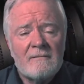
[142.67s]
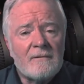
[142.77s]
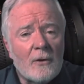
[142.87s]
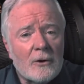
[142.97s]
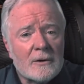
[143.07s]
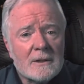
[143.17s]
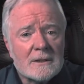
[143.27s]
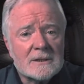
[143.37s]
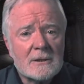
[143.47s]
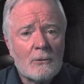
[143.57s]
for
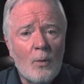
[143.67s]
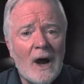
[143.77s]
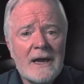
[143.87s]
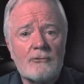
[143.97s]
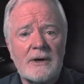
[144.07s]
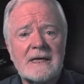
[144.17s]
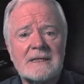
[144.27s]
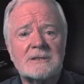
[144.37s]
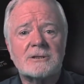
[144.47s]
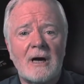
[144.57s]
the sort of wide
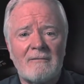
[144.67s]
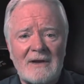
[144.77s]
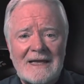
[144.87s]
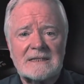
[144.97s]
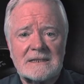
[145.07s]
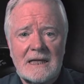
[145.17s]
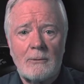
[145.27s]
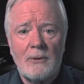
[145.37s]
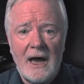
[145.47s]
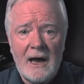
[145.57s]
range of lenses
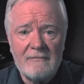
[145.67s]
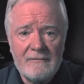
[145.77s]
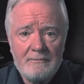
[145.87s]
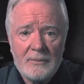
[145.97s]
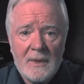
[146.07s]
that we have.